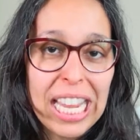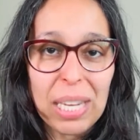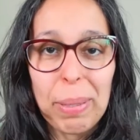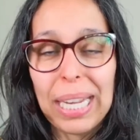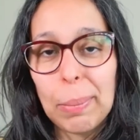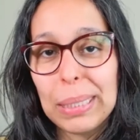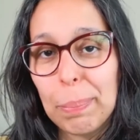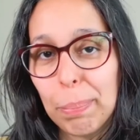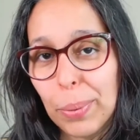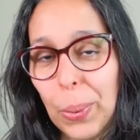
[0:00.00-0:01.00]
It becomes a
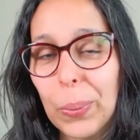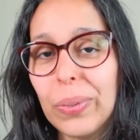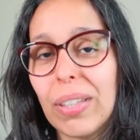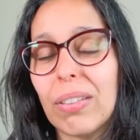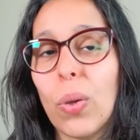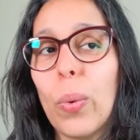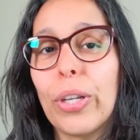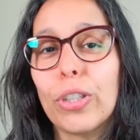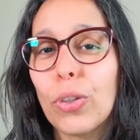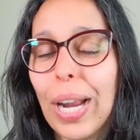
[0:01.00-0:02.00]
process. So when
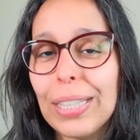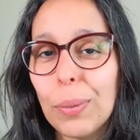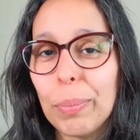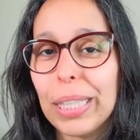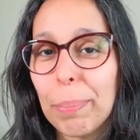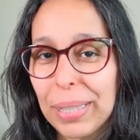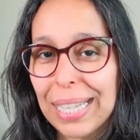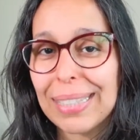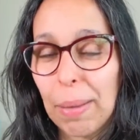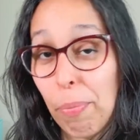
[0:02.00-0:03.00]
you're trying to be a
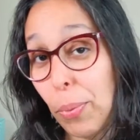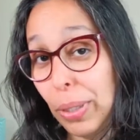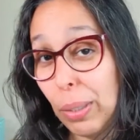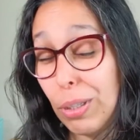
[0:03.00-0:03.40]
PSM 3,